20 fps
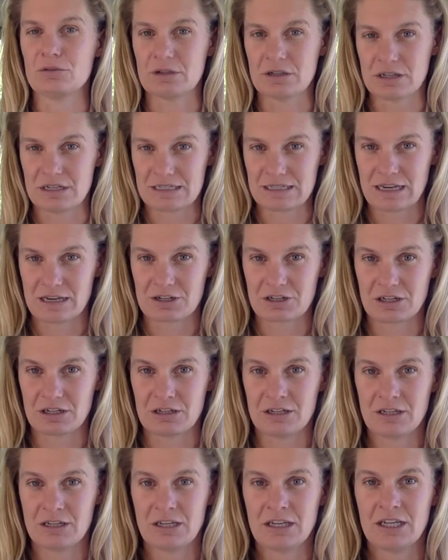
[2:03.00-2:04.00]
organization?
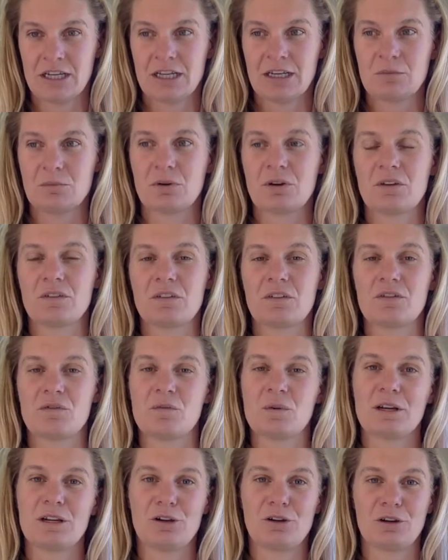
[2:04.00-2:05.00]
Because if
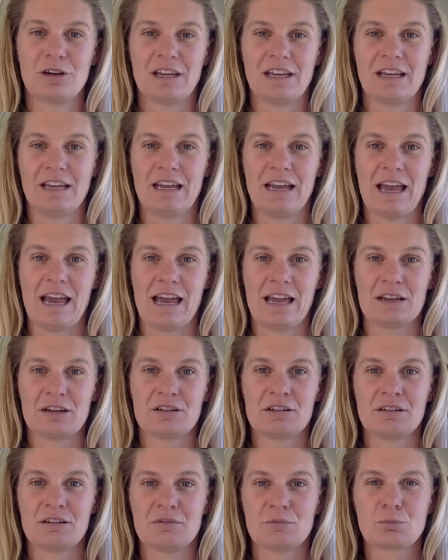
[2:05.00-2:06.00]
we're looking at
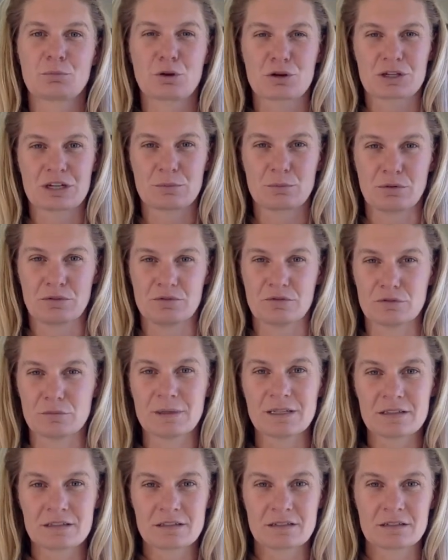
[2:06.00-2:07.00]
project
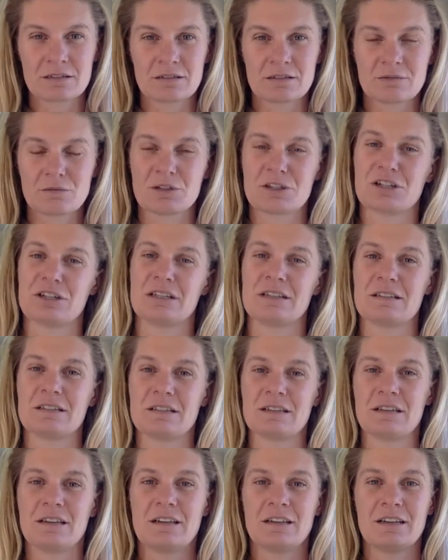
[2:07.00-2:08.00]
performance, which
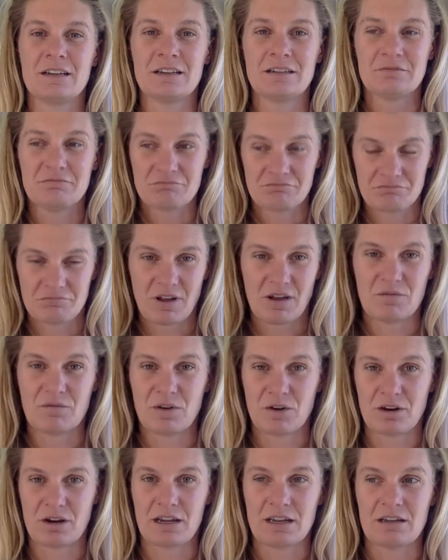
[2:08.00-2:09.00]
is a
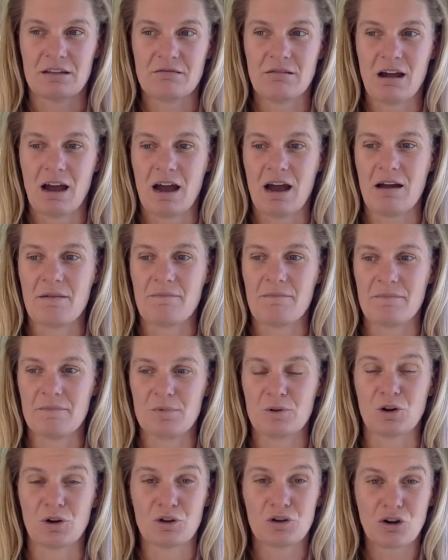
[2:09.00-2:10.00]
very
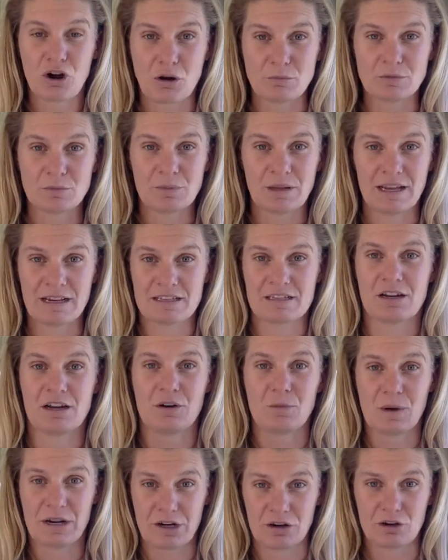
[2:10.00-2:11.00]
commonplace kind
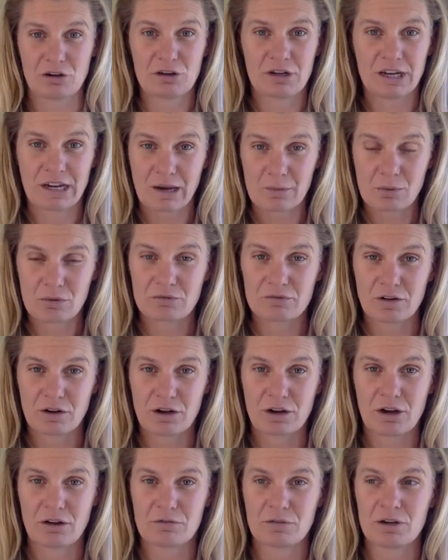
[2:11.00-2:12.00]
of way to look at our
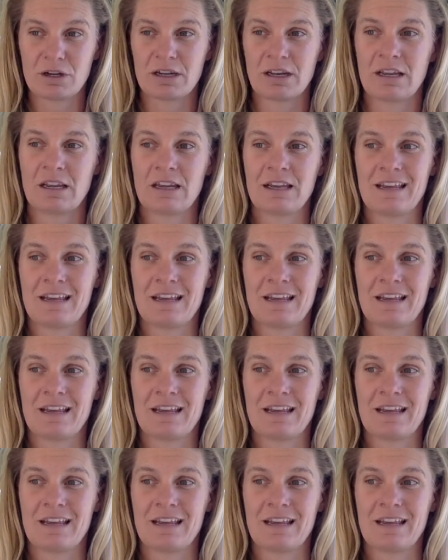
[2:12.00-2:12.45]
portfolio of work,